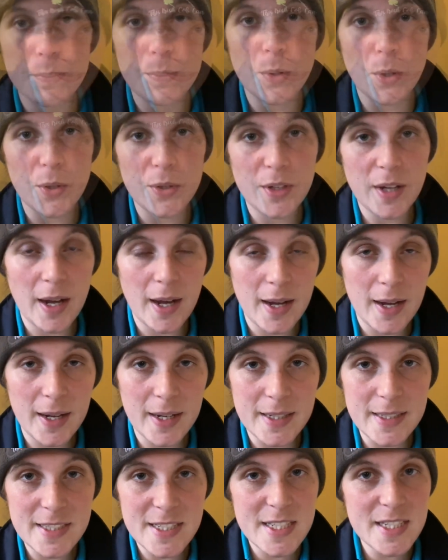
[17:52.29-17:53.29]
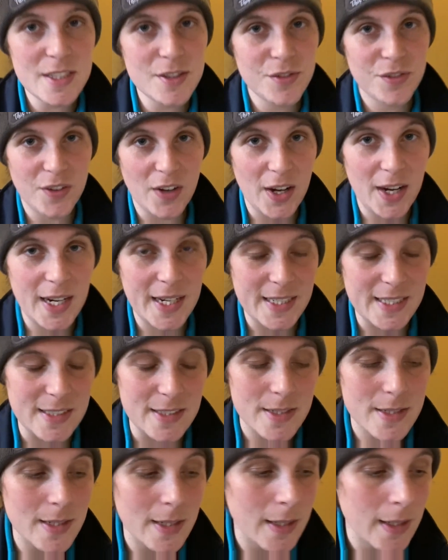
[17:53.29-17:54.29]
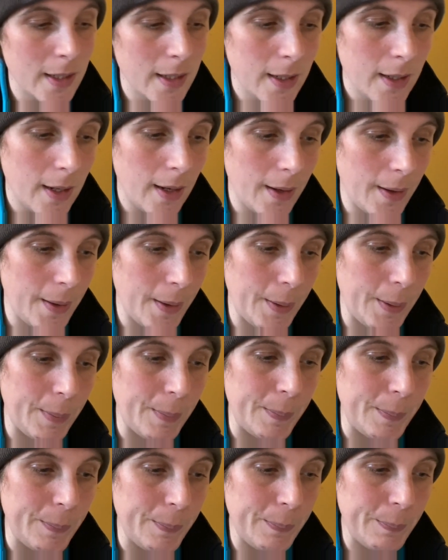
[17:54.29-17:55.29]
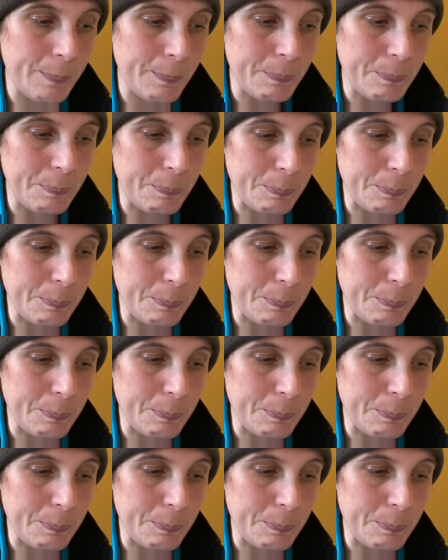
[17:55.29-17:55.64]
But I did find, and